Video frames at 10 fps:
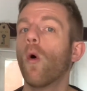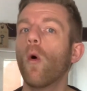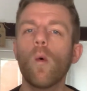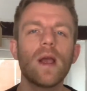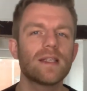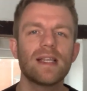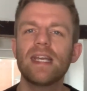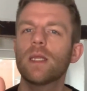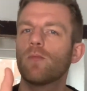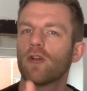always
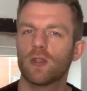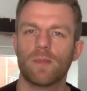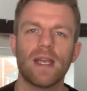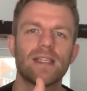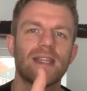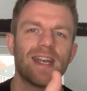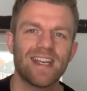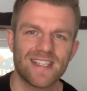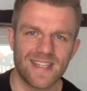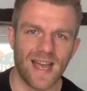lead the prospect to the
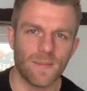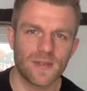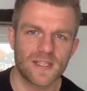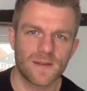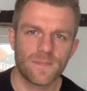next steps.